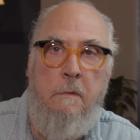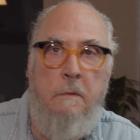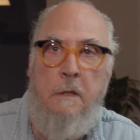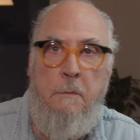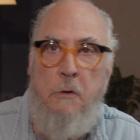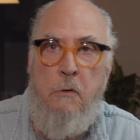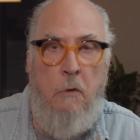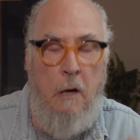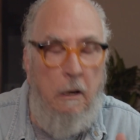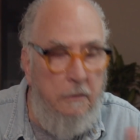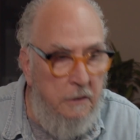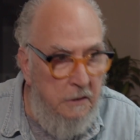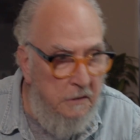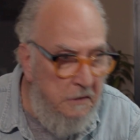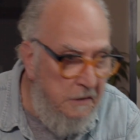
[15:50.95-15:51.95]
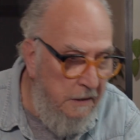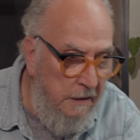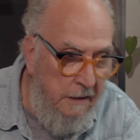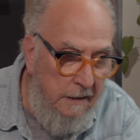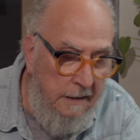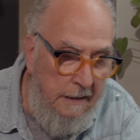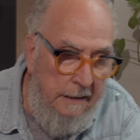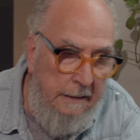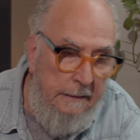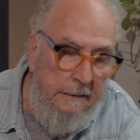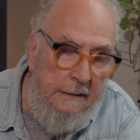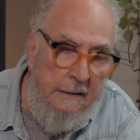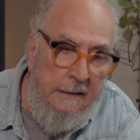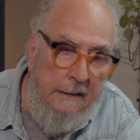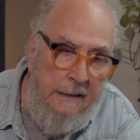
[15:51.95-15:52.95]
individual artist,
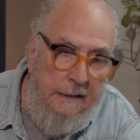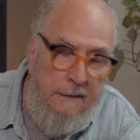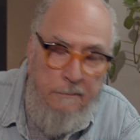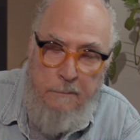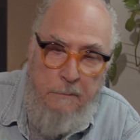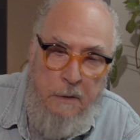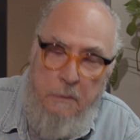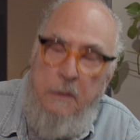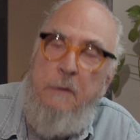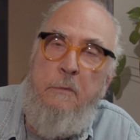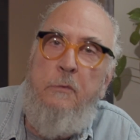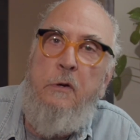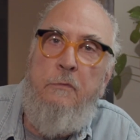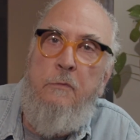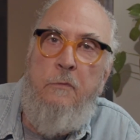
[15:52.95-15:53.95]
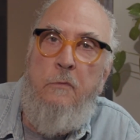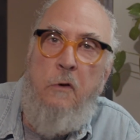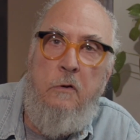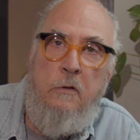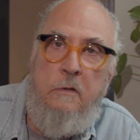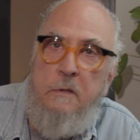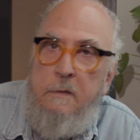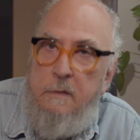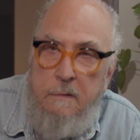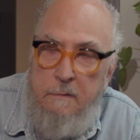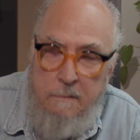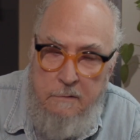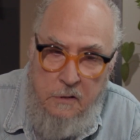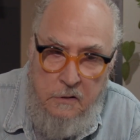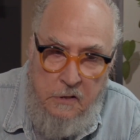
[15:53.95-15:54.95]
maybe it would have worked
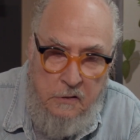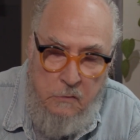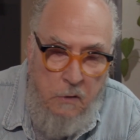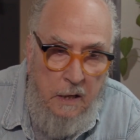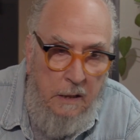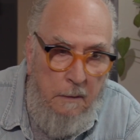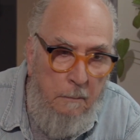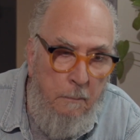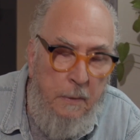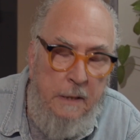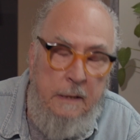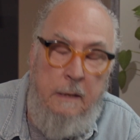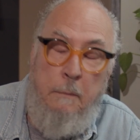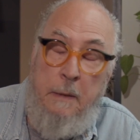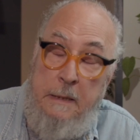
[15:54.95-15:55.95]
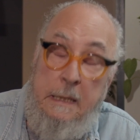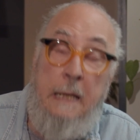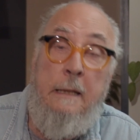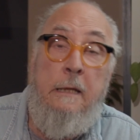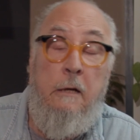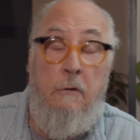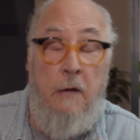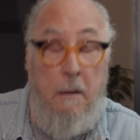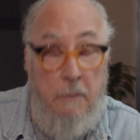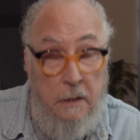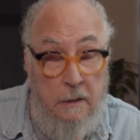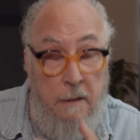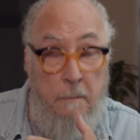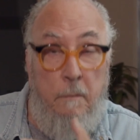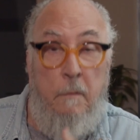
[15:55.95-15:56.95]
just as well. But the idea of
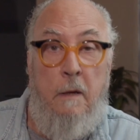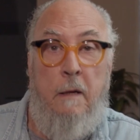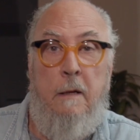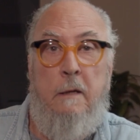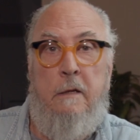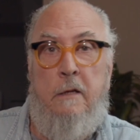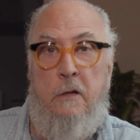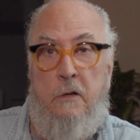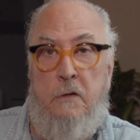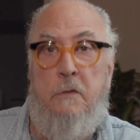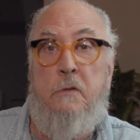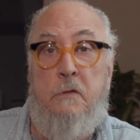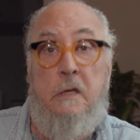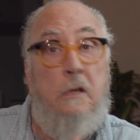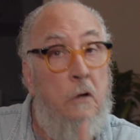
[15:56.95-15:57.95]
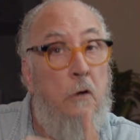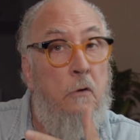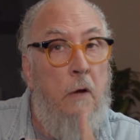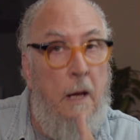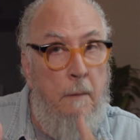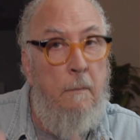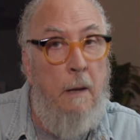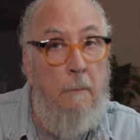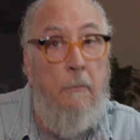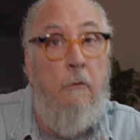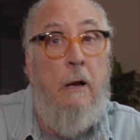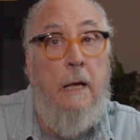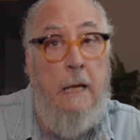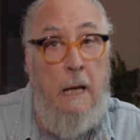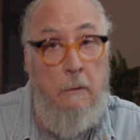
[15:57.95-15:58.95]
having the, to say, no, I'm
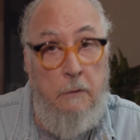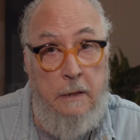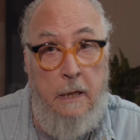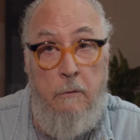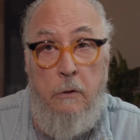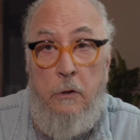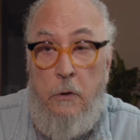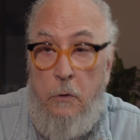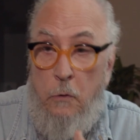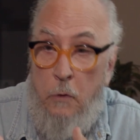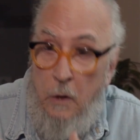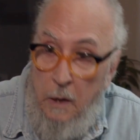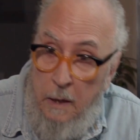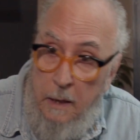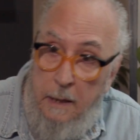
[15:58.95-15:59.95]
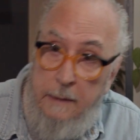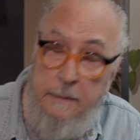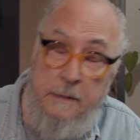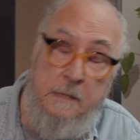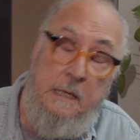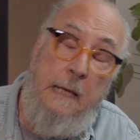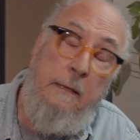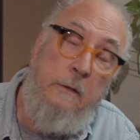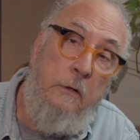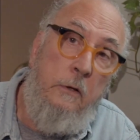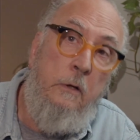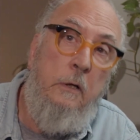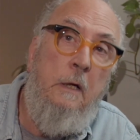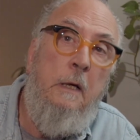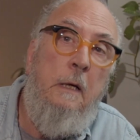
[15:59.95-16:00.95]
right now at NYU at the
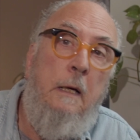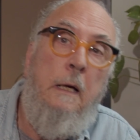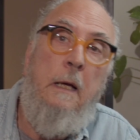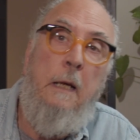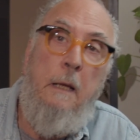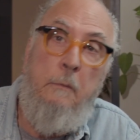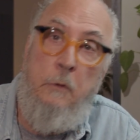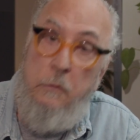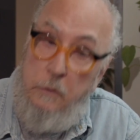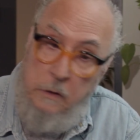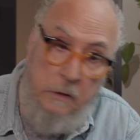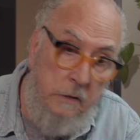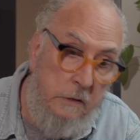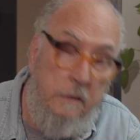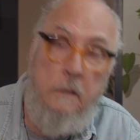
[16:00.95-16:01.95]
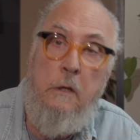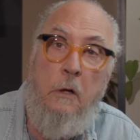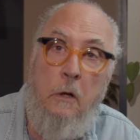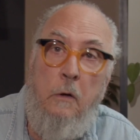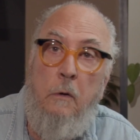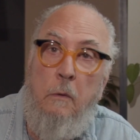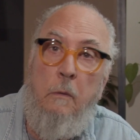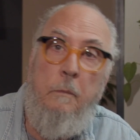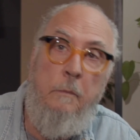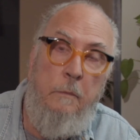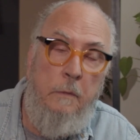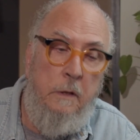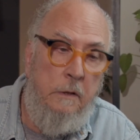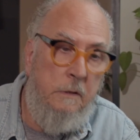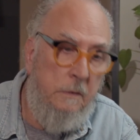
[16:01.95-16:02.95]
center, and I'm doing this,
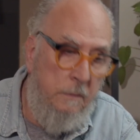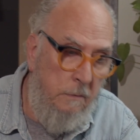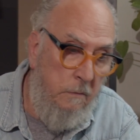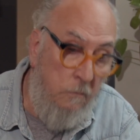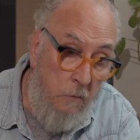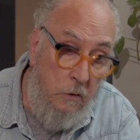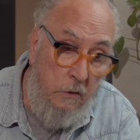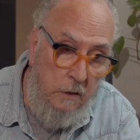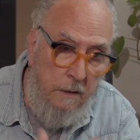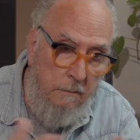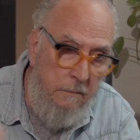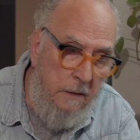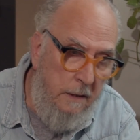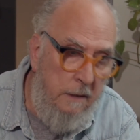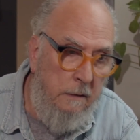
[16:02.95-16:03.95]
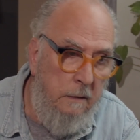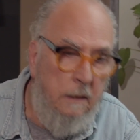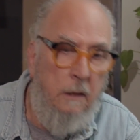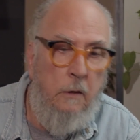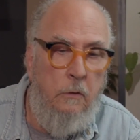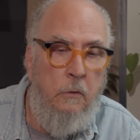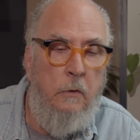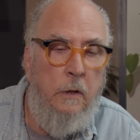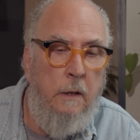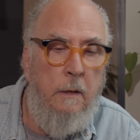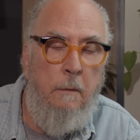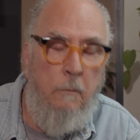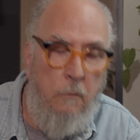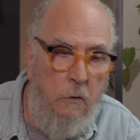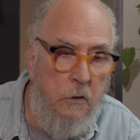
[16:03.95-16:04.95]
this work. I'm there, doing
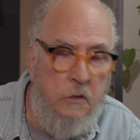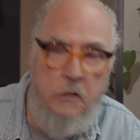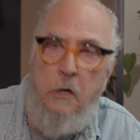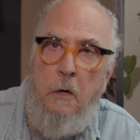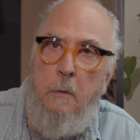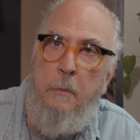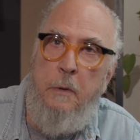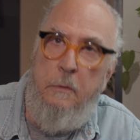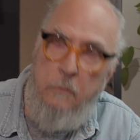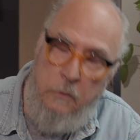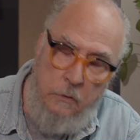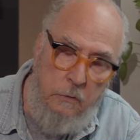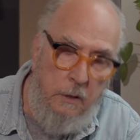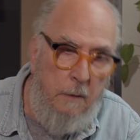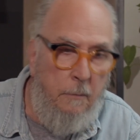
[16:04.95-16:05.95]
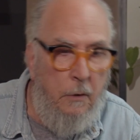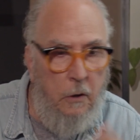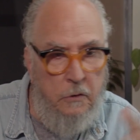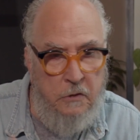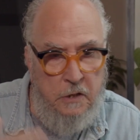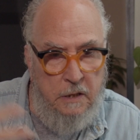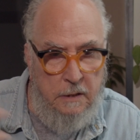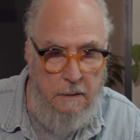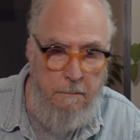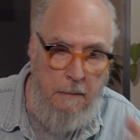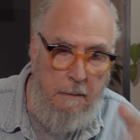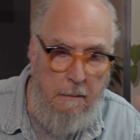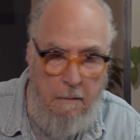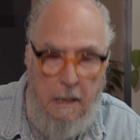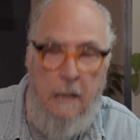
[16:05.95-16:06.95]
a workshop, and we're doing a project, and blah
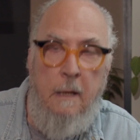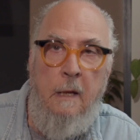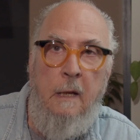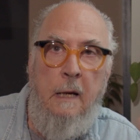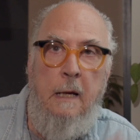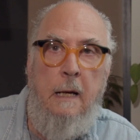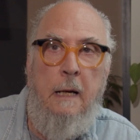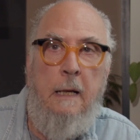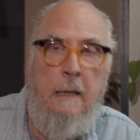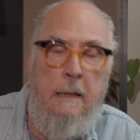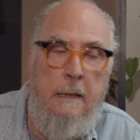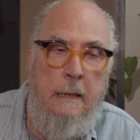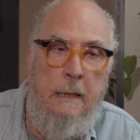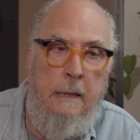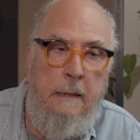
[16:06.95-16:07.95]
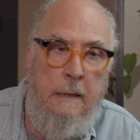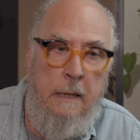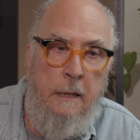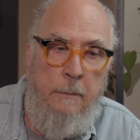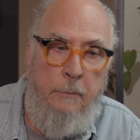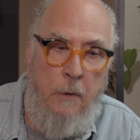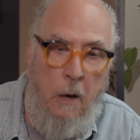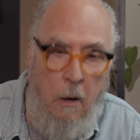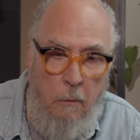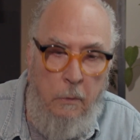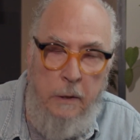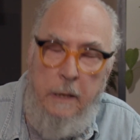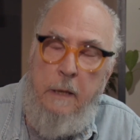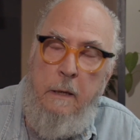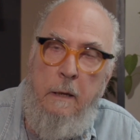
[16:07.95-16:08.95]
blah blah. It
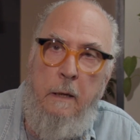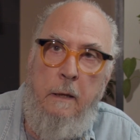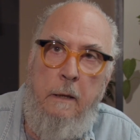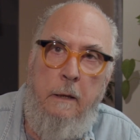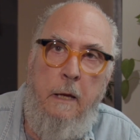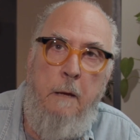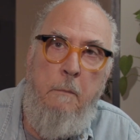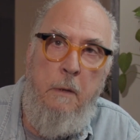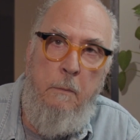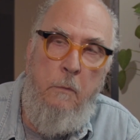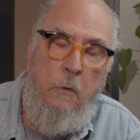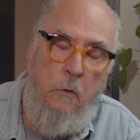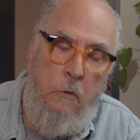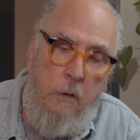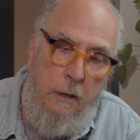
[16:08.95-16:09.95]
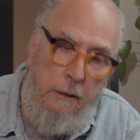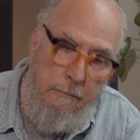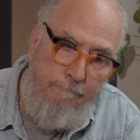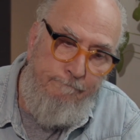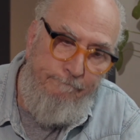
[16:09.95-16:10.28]
probably gave me more